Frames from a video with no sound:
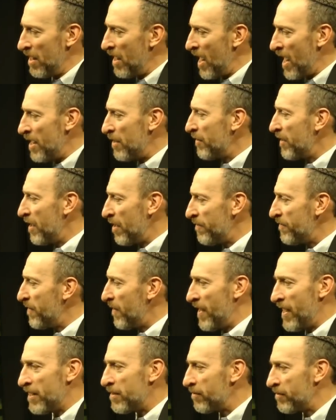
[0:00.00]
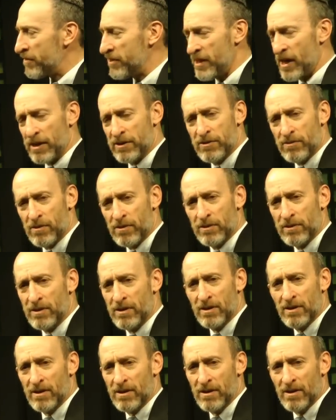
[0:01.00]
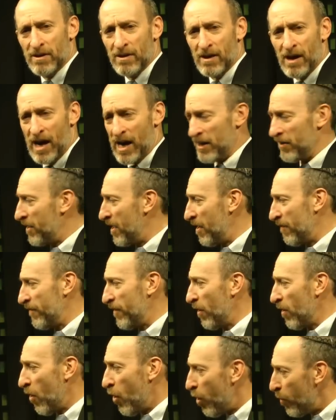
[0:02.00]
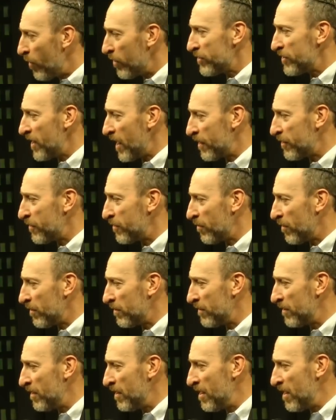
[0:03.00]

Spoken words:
I don't care if you're heterosexual. I don't care if you're homosexual.